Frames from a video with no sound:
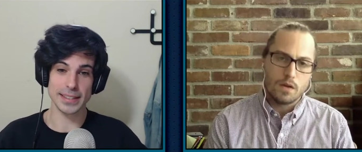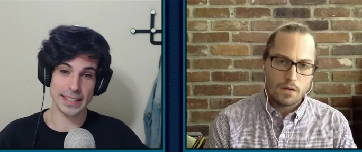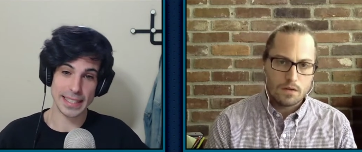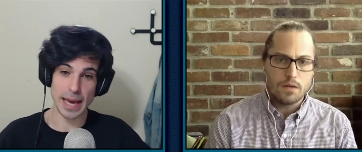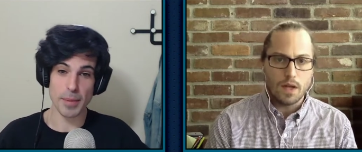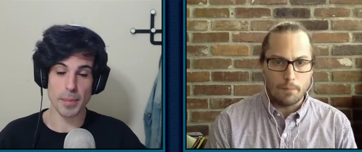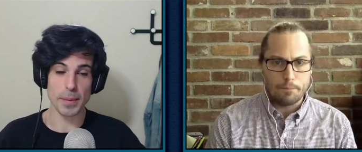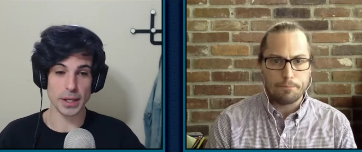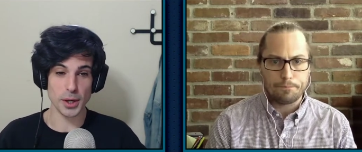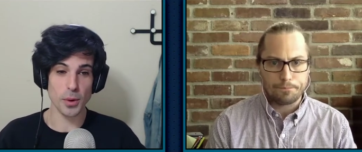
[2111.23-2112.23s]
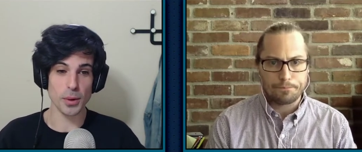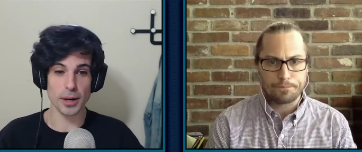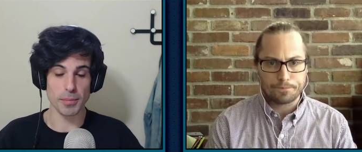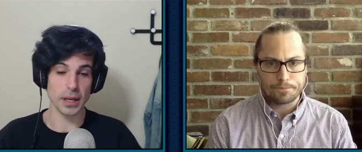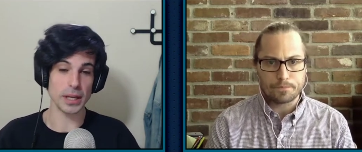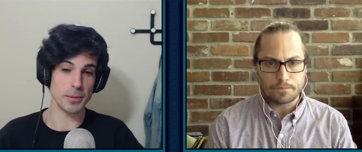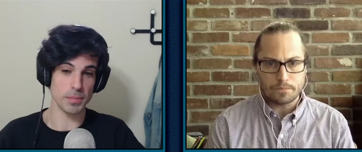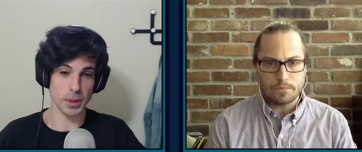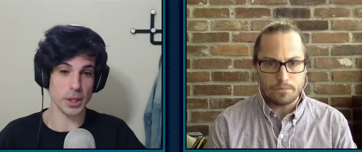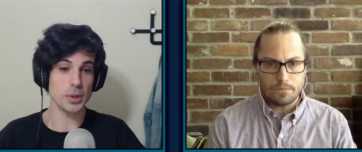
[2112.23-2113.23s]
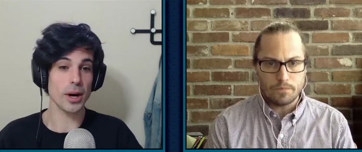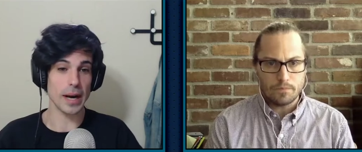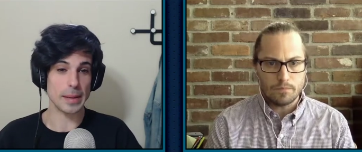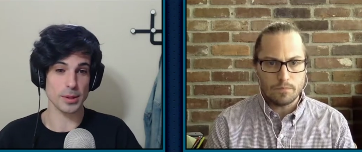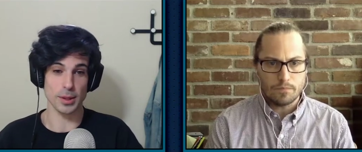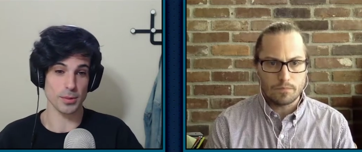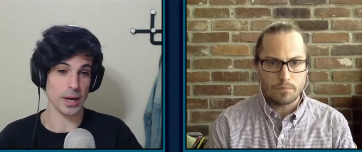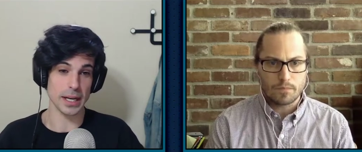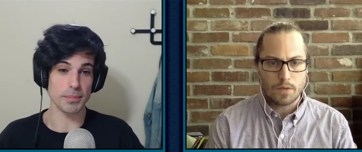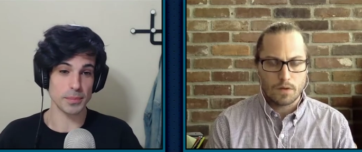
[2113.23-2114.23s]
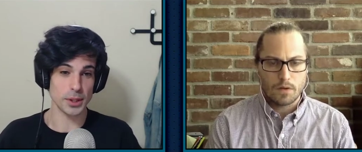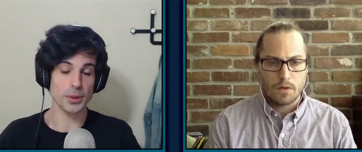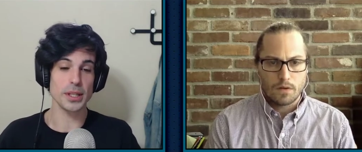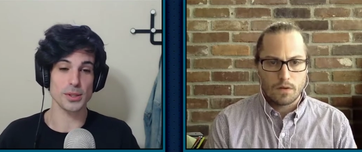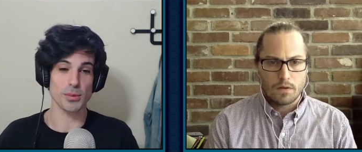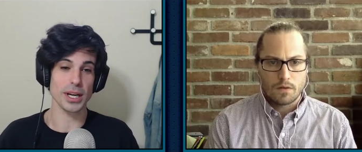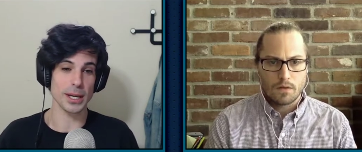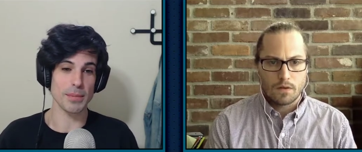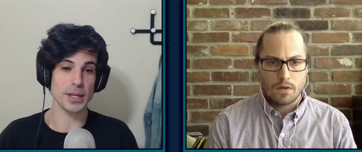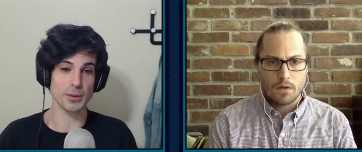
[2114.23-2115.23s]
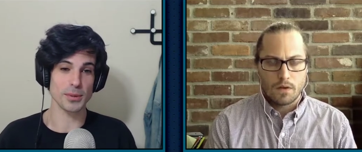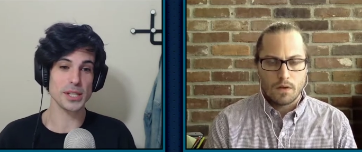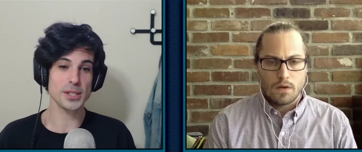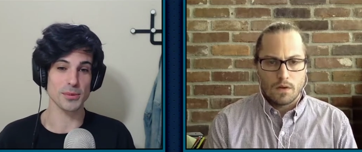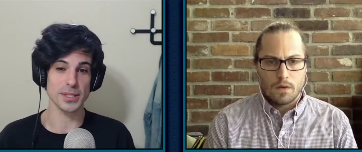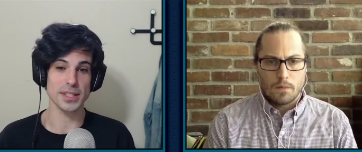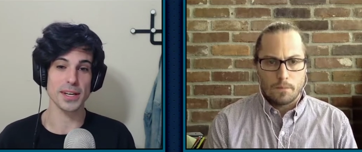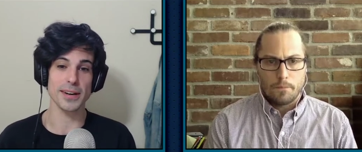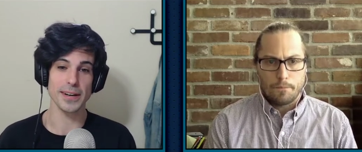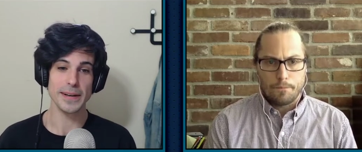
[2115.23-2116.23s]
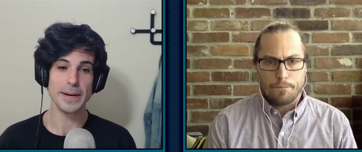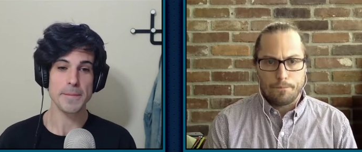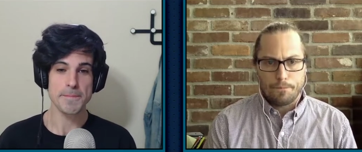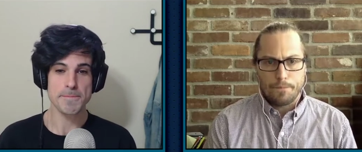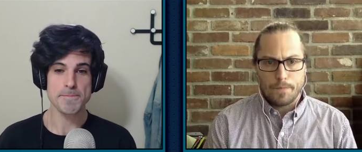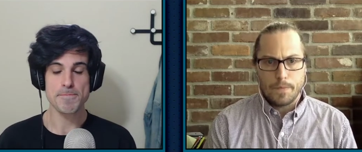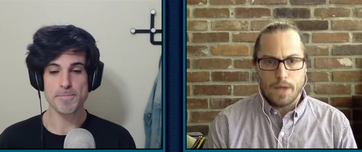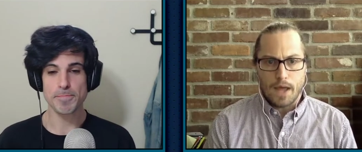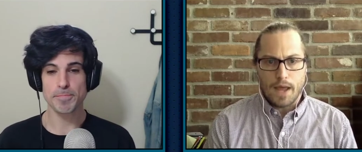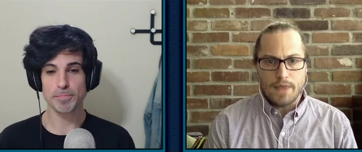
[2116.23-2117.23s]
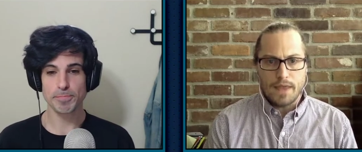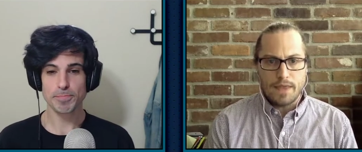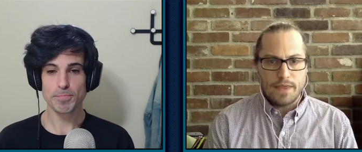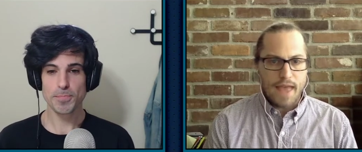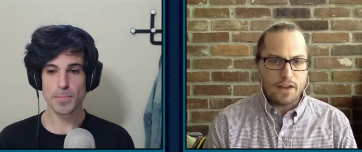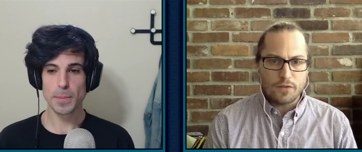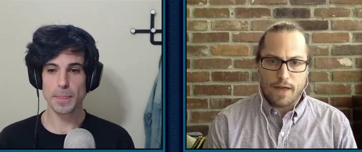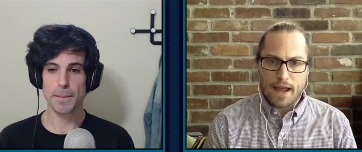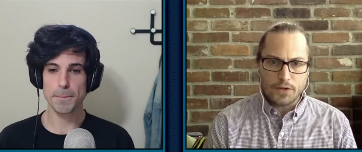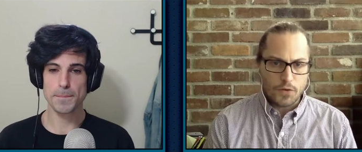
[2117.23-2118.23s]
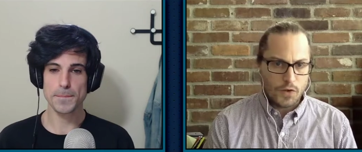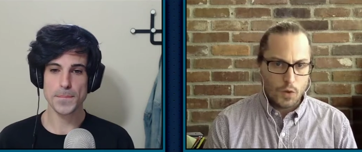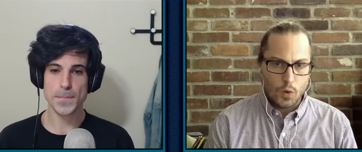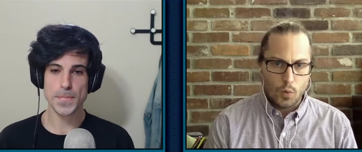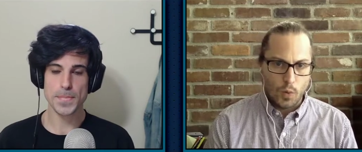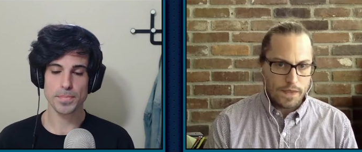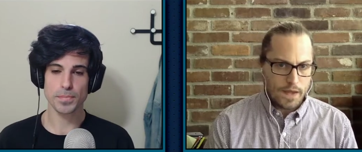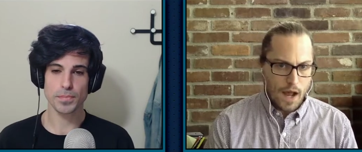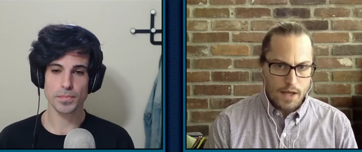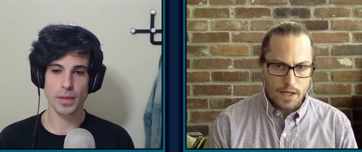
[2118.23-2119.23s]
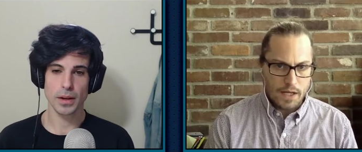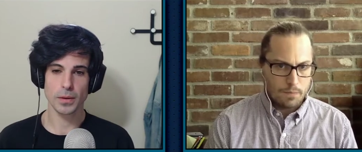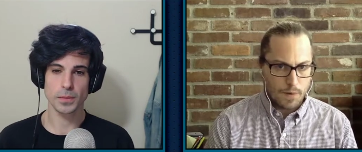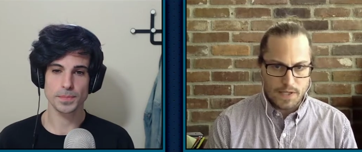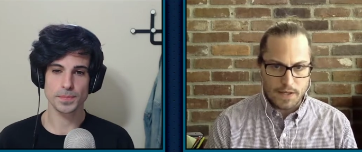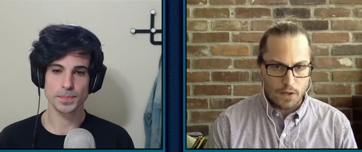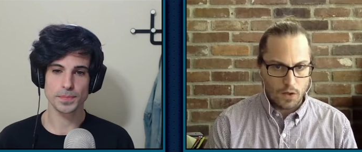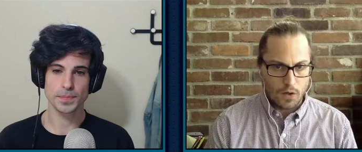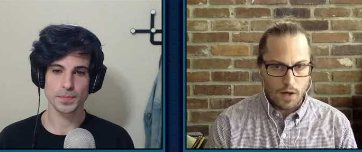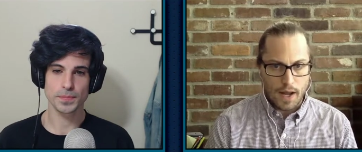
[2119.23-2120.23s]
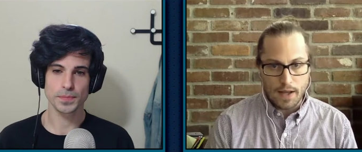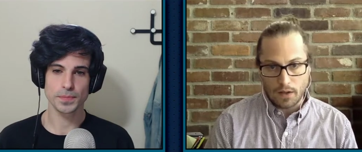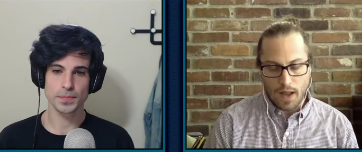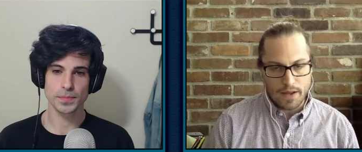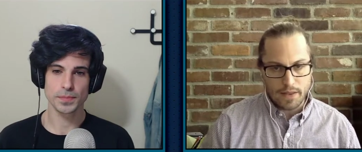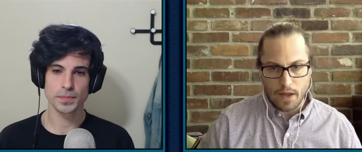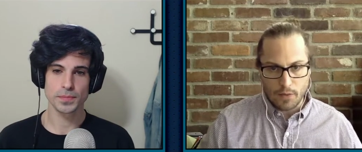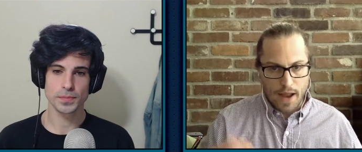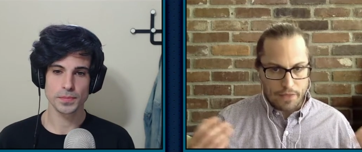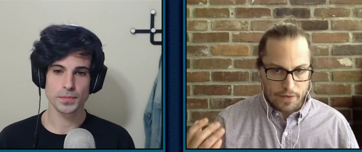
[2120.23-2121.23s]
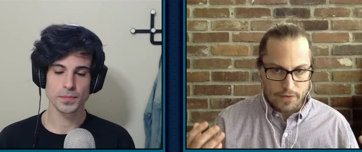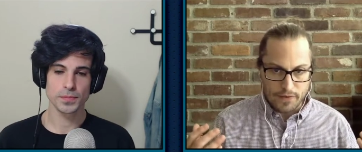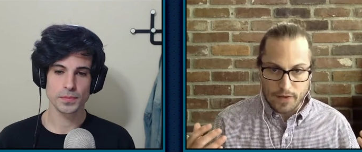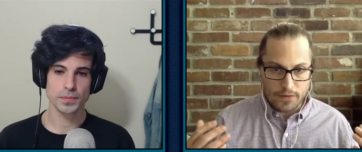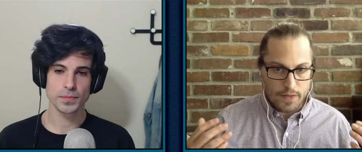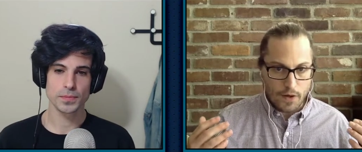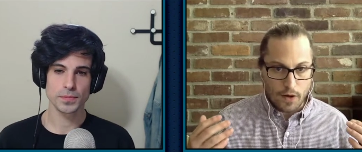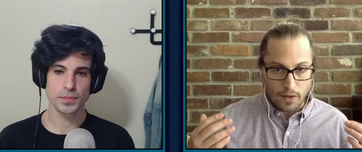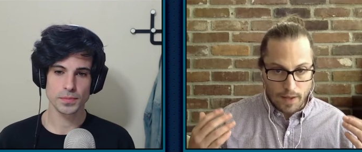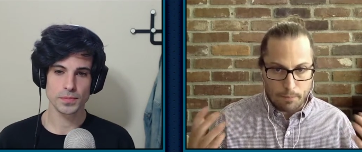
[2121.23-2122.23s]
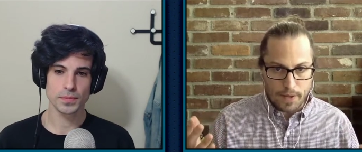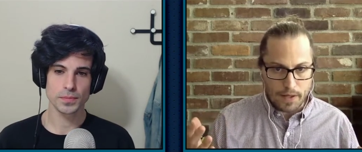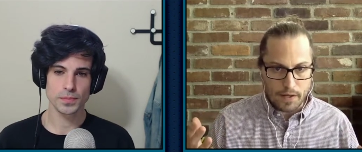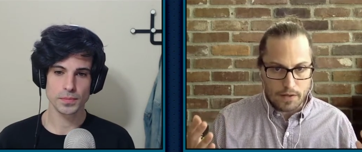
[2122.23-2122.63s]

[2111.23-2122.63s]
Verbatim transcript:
Speaker 1: came yeah. up out of nowhere. But but you are absolutely right. I'm curious what kind of mental pressure was there.
Speaker 2: Yeah, and the the X factor too with Janja in particular, and a lot of the other athletes, is their Olympic